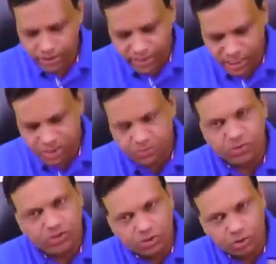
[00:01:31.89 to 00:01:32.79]

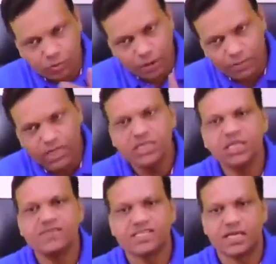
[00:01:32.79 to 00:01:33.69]
transports dopamine in the
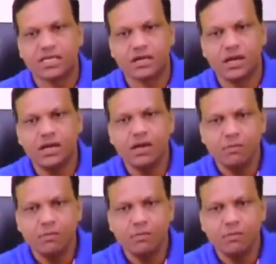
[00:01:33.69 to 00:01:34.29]
vesicle,